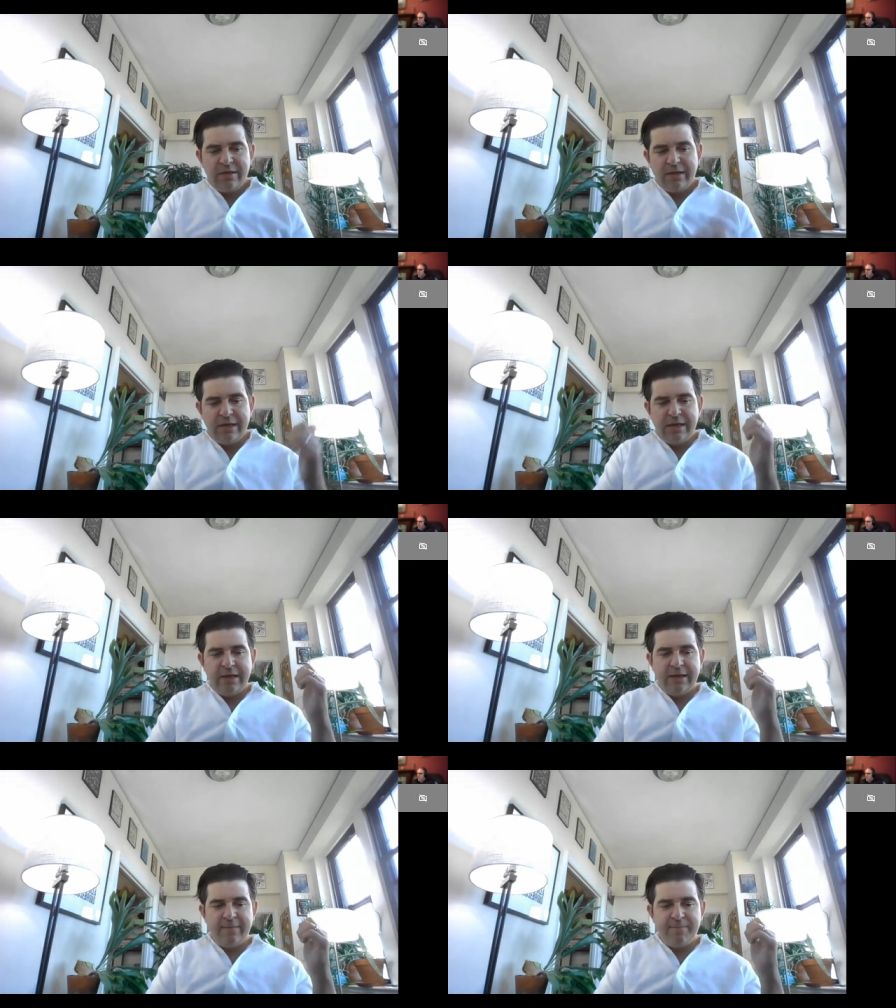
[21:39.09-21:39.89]

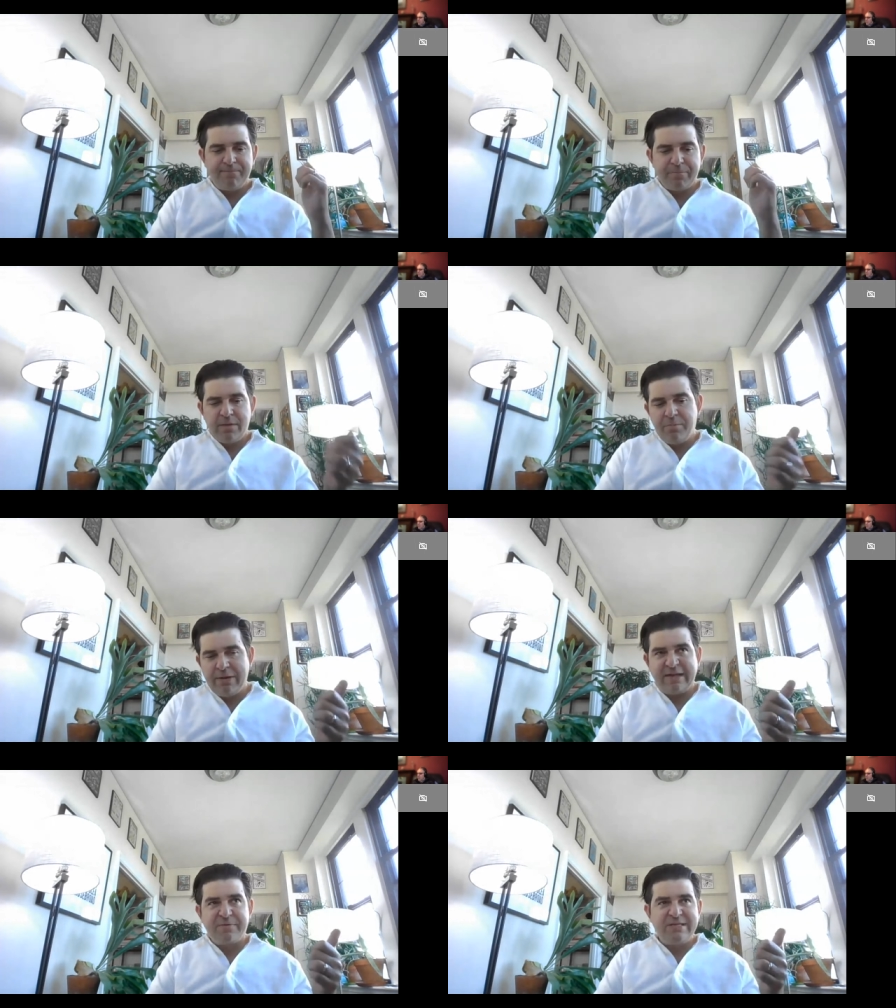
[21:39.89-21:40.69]
um, put
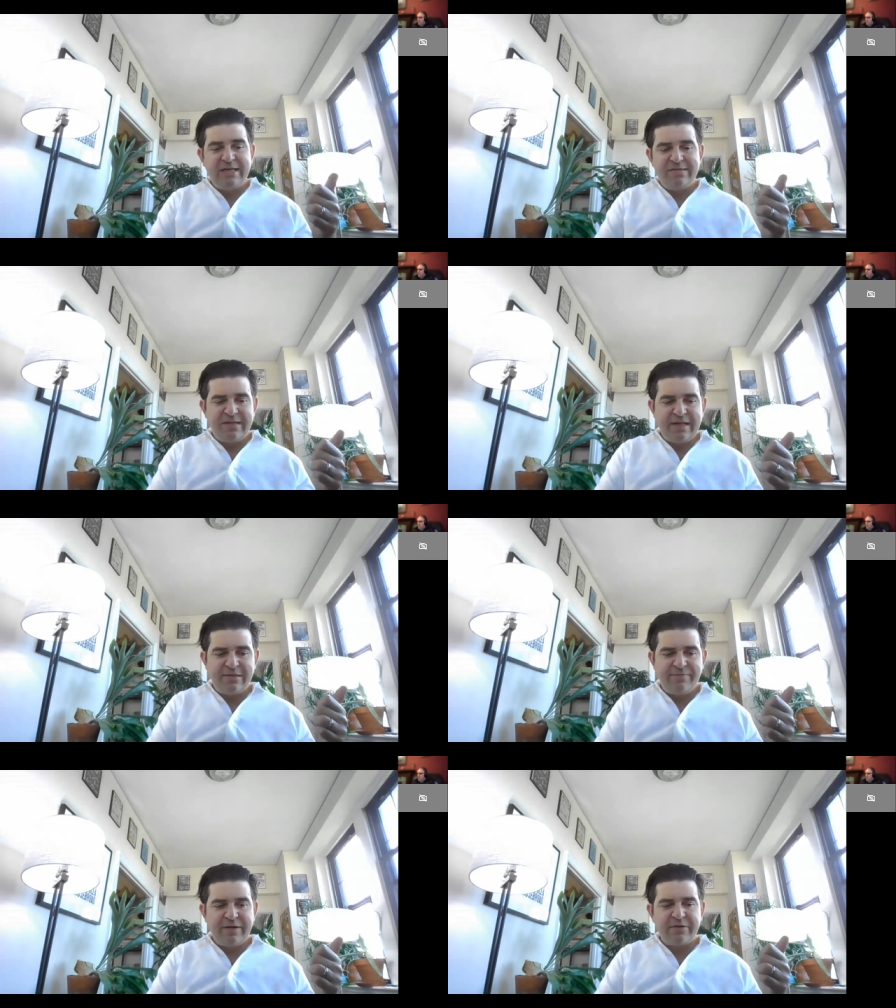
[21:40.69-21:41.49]
expertise at
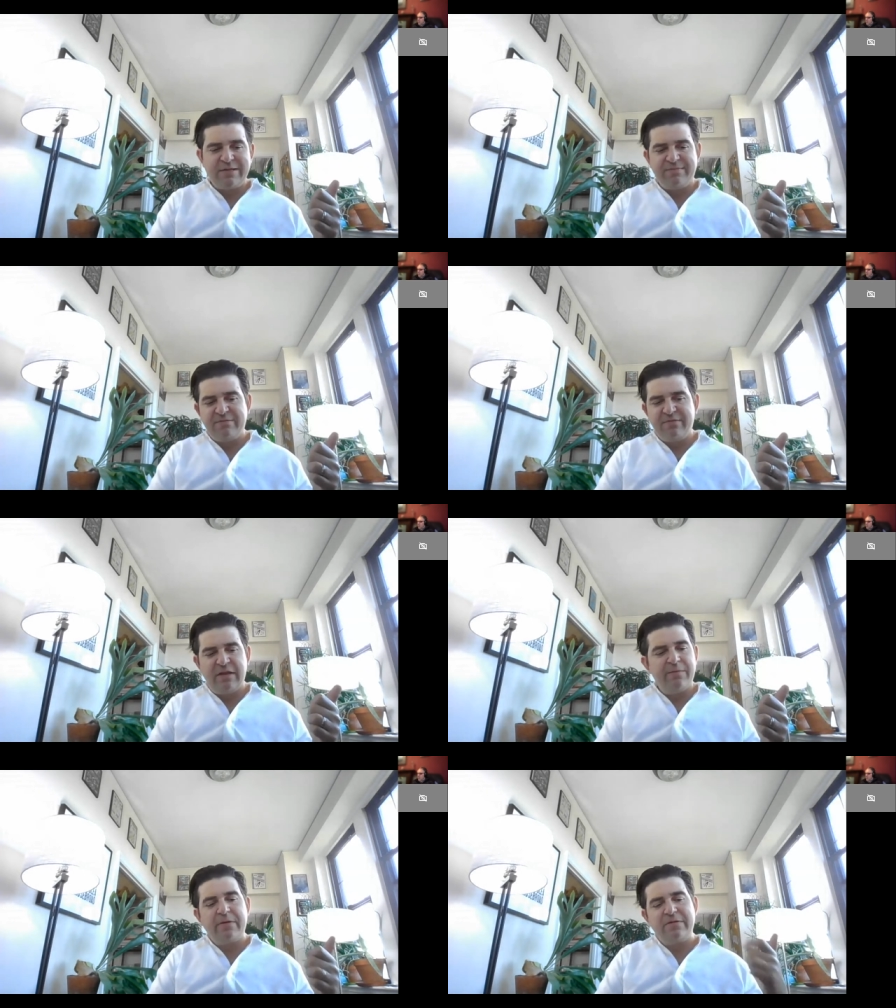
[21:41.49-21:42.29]
the fingertips of
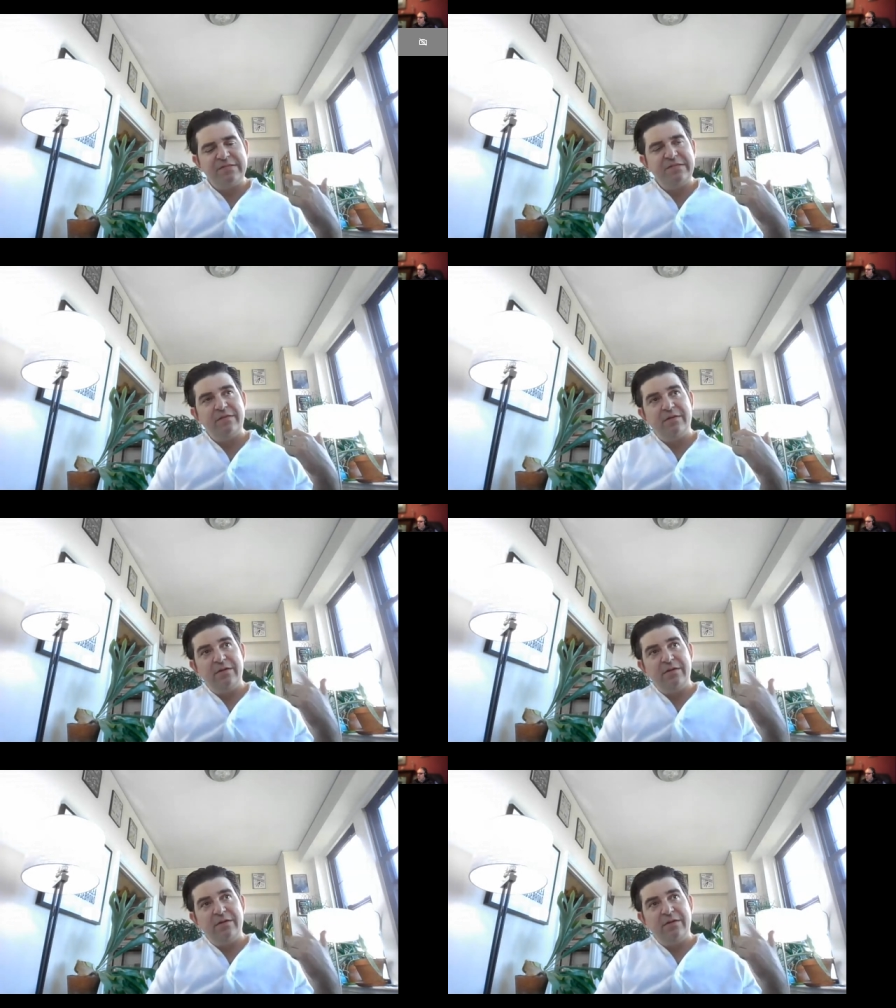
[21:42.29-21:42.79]
developers,